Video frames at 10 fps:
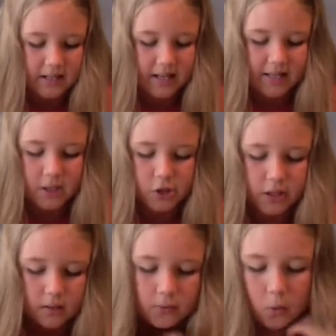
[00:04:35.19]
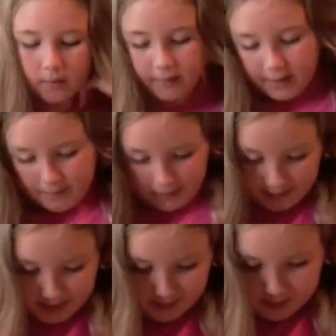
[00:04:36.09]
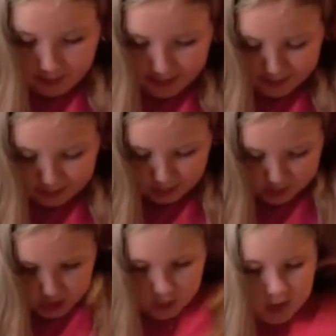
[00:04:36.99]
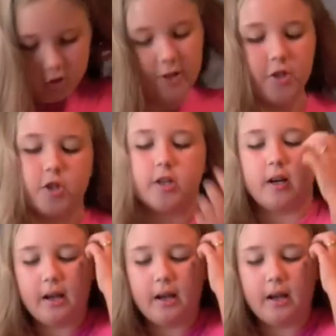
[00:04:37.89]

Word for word: Yet each ear of corn that he picked seemed to bring him closer to his treasure.